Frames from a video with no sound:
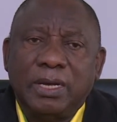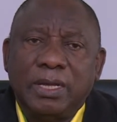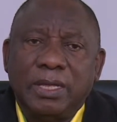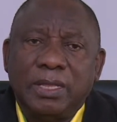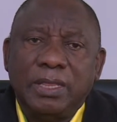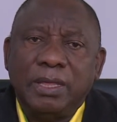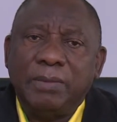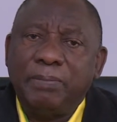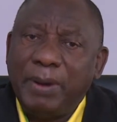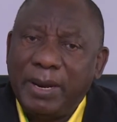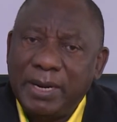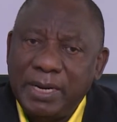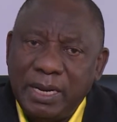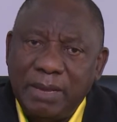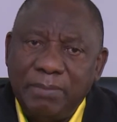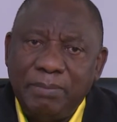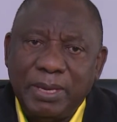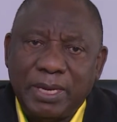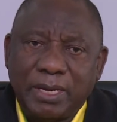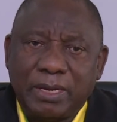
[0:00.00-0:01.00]
The
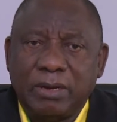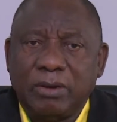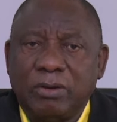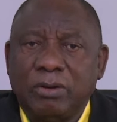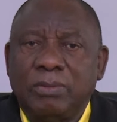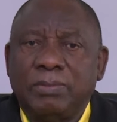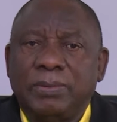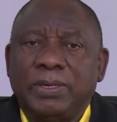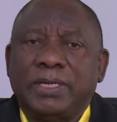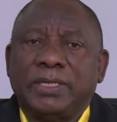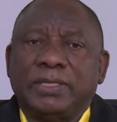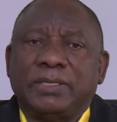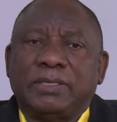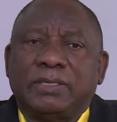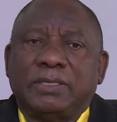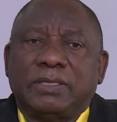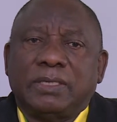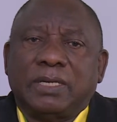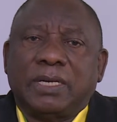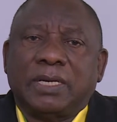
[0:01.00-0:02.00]
pandemic,
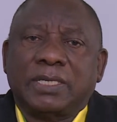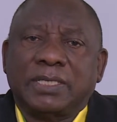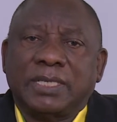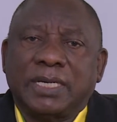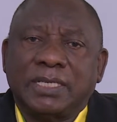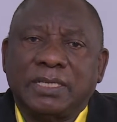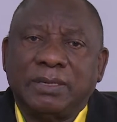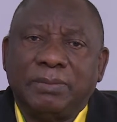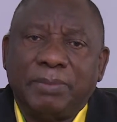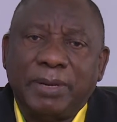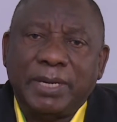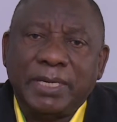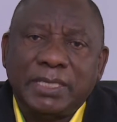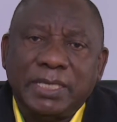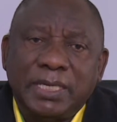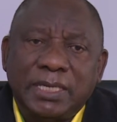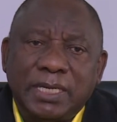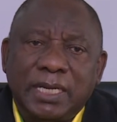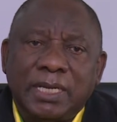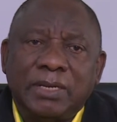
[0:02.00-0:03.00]
comrades,
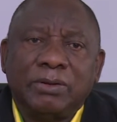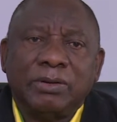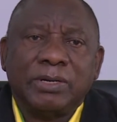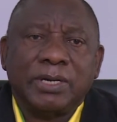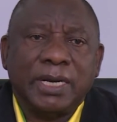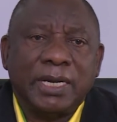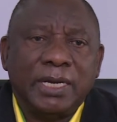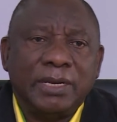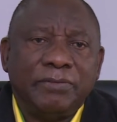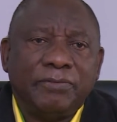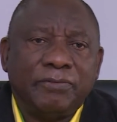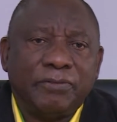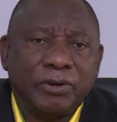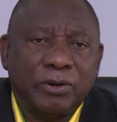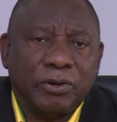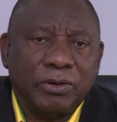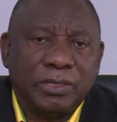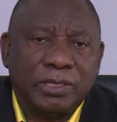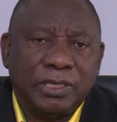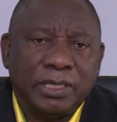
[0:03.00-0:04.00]
exacerbated an already
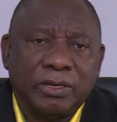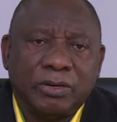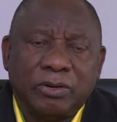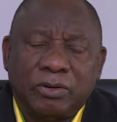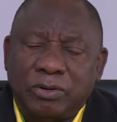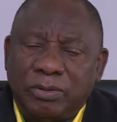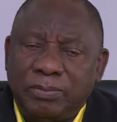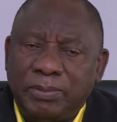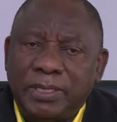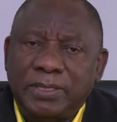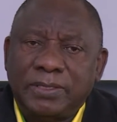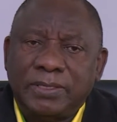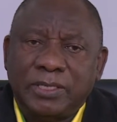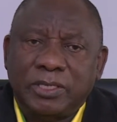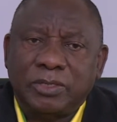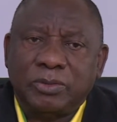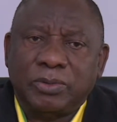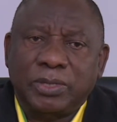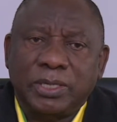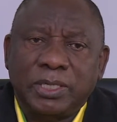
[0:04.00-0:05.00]
fraught economic
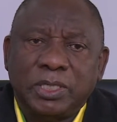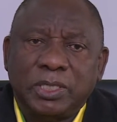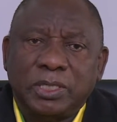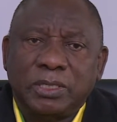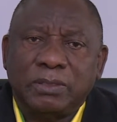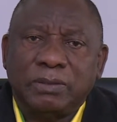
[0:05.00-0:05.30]
situation.